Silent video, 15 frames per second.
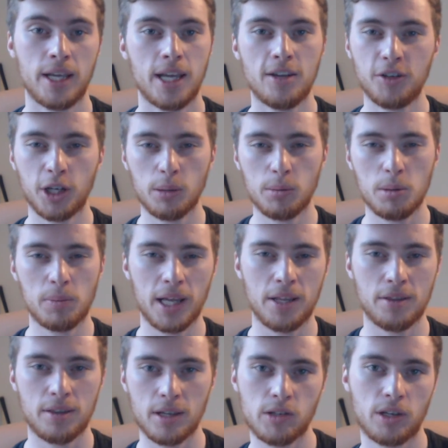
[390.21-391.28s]
If you're going to be
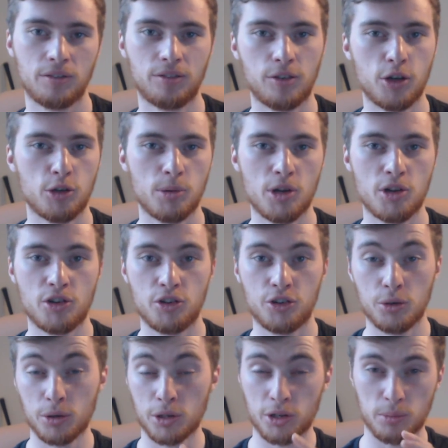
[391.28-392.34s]
playing things like first-person
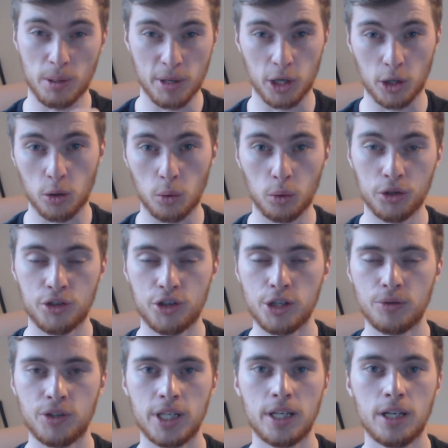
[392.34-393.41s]
shooters, maybe a Call of
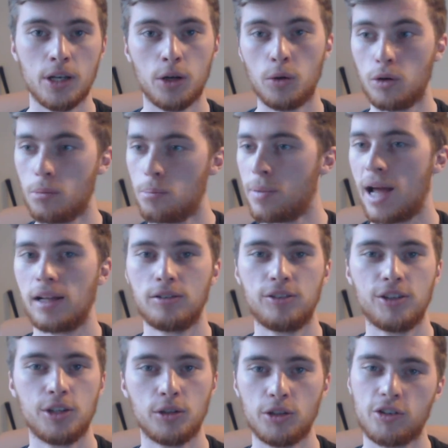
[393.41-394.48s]
Duty or a
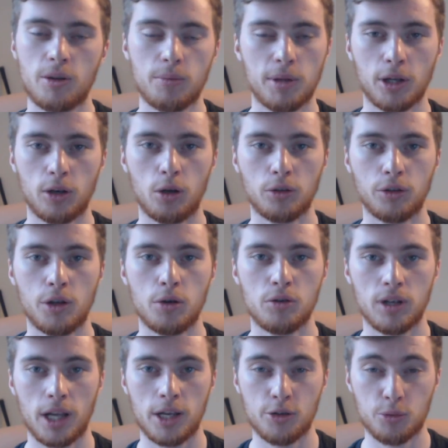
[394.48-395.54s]
Battlefield or something along
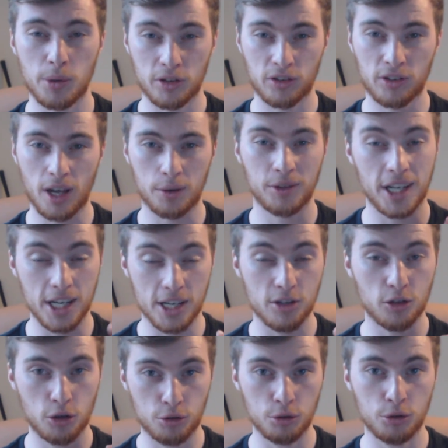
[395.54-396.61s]
those lines where sound
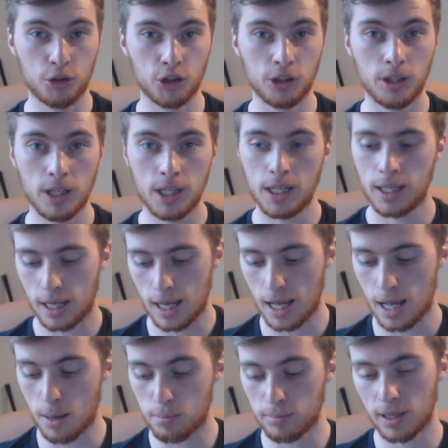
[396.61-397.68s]
is crucial,
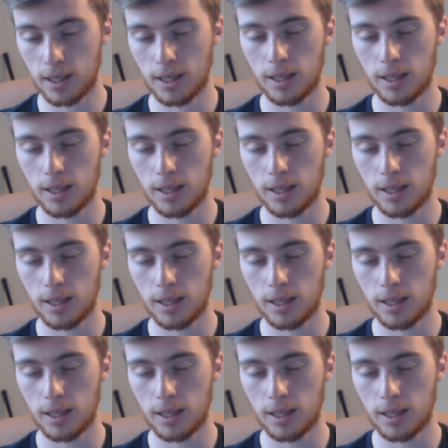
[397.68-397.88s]
a